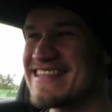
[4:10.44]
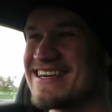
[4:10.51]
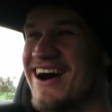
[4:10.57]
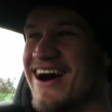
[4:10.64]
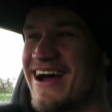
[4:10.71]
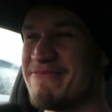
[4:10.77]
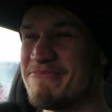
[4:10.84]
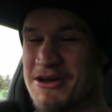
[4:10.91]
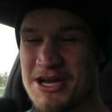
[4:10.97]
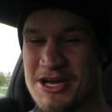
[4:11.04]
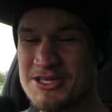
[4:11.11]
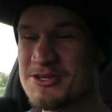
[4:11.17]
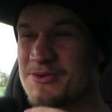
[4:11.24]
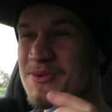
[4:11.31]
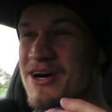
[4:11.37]
that
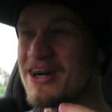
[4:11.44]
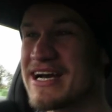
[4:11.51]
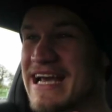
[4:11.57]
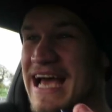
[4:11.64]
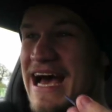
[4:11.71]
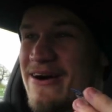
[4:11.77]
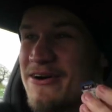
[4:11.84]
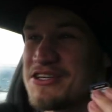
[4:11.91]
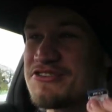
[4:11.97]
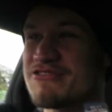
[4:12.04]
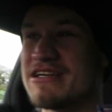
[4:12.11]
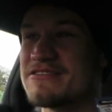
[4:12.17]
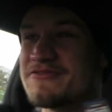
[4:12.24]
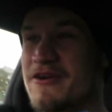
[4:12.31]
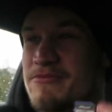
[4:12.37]
time to work out and
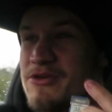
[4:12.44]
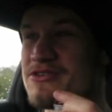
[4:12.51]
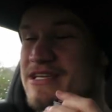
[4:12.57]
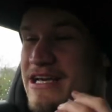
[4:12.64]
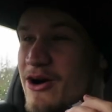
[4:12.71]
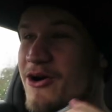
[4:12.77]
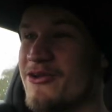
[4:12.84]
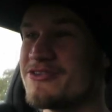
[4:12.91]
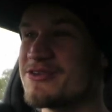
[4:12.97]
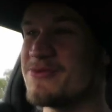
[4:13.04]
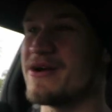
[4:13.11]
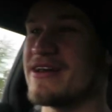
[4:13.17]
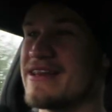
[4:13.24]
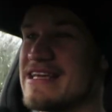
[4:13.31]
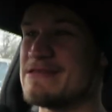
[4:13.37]
transfer music
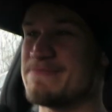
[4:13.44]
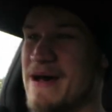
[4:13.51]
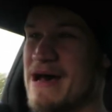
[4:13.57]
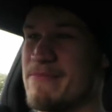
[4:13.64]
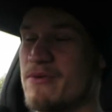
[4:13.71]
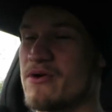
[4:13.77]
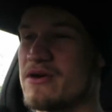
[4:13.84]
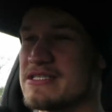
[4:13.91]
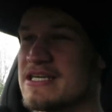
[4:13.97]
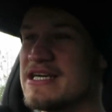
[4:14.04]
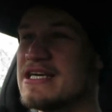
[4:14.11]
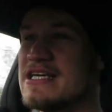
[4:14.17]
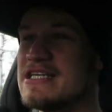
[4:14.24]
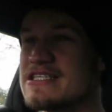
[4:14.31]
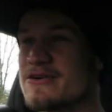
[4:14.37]
onto one of these bad
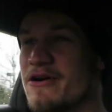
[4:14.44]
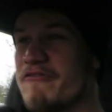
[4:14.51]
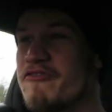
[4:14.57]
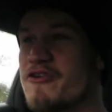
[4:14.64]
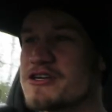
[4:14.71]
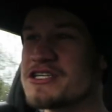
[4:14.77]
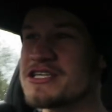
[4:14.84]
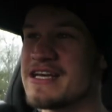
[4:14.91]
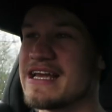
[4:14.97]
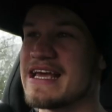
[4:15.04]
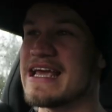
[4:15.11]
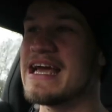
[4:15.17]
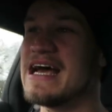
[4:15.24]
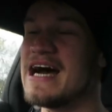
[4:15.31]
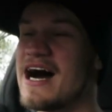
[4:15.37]
boys. So
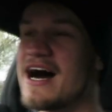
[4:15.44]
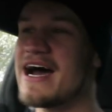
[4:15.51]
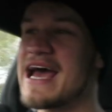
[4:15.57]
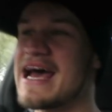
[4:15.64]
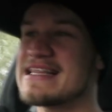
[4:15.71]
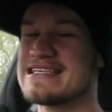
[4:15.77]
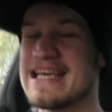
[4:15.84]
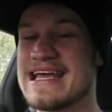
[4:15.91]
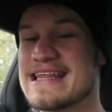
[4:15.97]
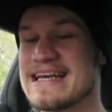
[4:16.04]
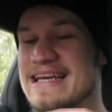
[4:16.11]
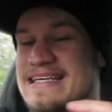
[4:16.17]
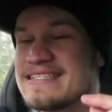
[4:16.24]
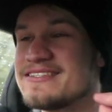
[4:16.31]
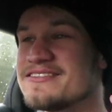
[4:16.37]
unfortunately, I had to
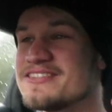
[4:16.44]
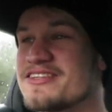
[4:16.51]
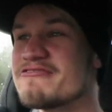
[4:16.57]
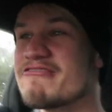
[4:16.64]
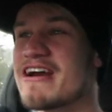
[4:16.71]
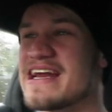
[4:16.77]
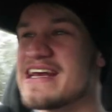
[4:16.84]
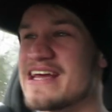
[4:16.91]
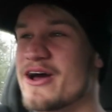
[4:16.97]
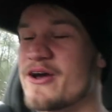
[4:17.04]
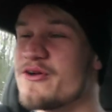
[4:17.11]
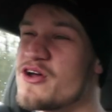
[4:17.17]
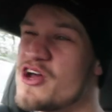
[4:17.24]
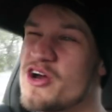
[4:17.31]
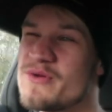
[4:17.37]
either listen to the
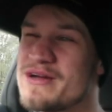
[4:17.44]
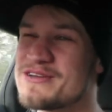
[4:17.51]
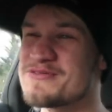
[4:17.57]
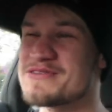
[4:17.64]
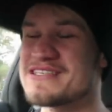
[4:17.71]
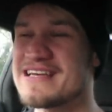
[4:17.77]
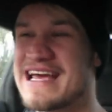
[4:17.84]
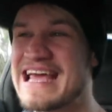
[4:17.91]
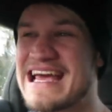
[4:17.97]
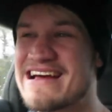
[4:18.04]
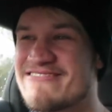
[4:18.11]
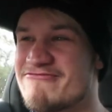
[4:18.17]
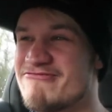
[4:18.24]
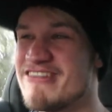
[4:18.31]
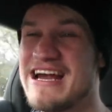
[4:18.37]
radio, which was
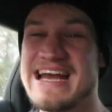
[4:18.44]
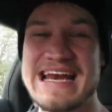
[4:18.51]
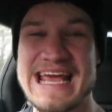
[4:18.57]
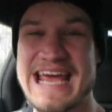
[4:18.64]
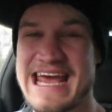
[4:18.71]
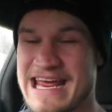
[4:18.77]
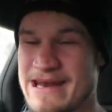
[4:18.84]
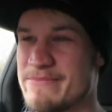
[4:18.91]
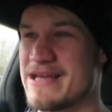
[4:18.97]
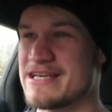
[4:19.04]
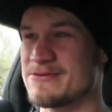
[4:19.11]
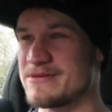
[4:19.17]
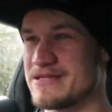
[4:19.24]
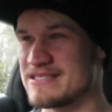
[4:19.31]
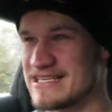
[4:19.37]
really hit and
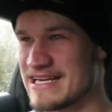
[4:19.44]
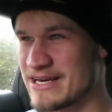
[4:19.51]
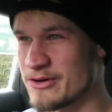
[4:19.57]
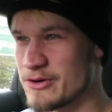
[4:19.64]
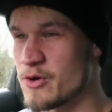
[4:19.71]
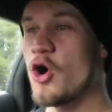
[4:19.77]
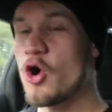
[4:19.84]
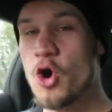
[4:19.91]
miss with the signal.